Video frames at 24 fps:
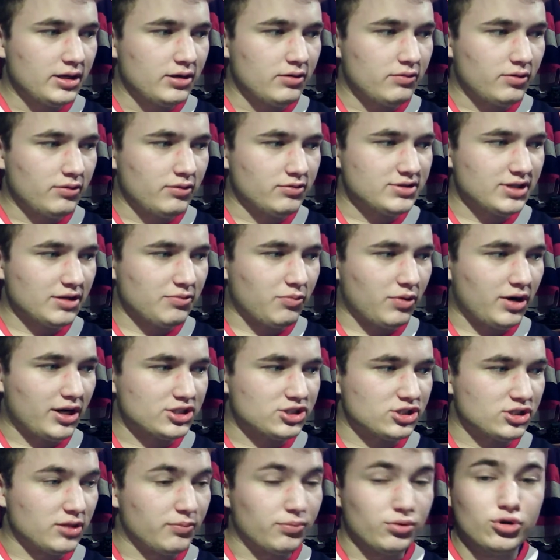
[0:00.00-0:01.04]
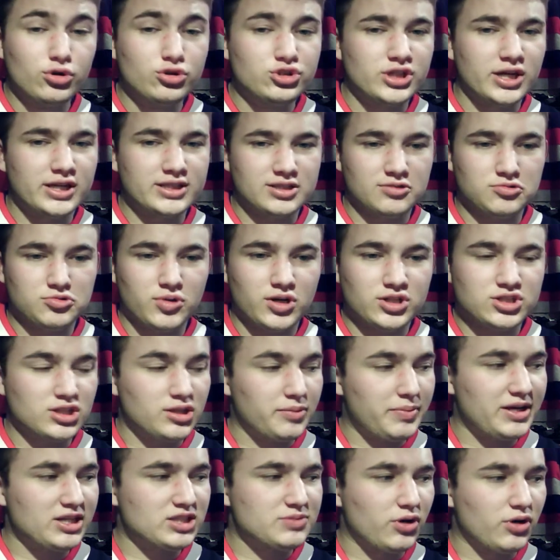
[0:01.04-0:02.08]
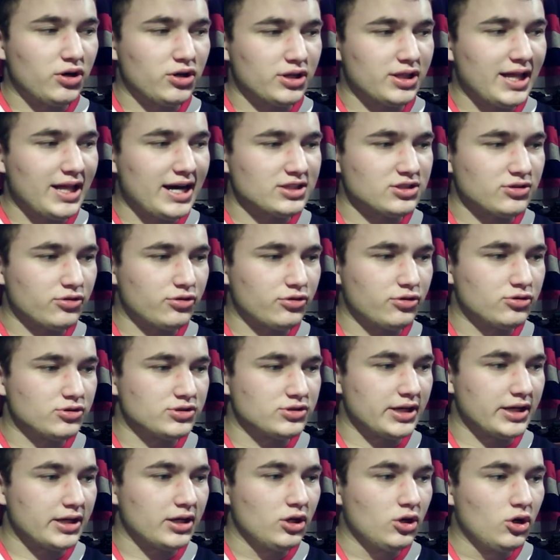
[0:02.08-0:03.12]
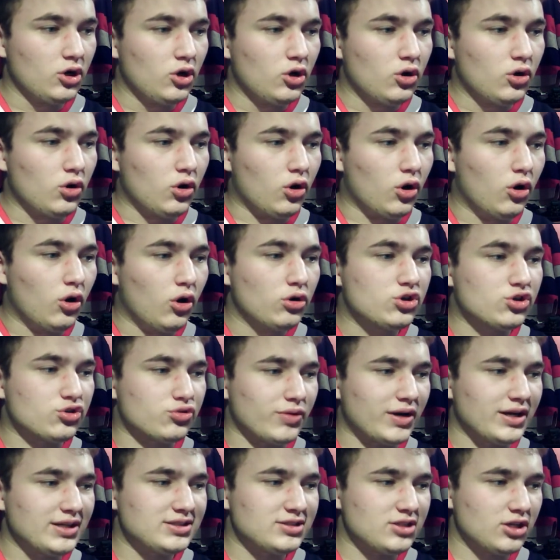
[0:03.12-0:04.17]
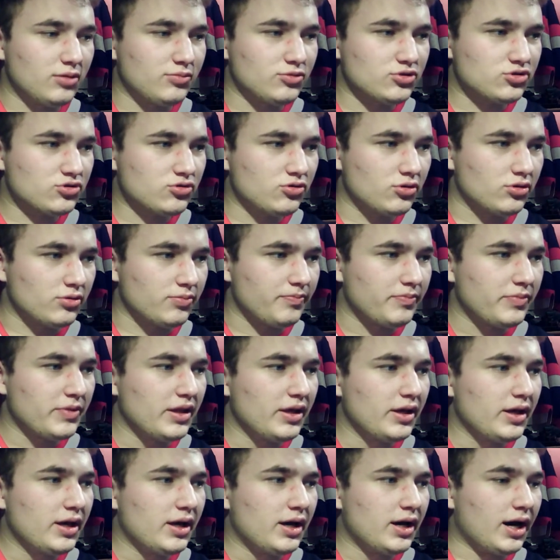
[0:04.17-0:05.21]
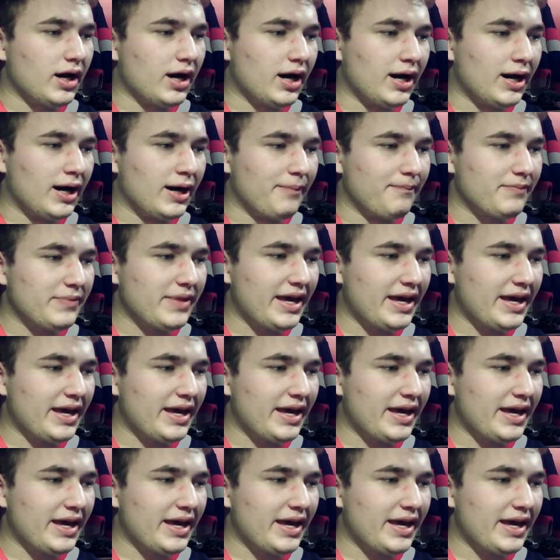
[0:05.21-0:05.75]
What was I watching? The Blue Jays. I was watching the baseball in class on Thursday. Oh, Christ, they almost scored. I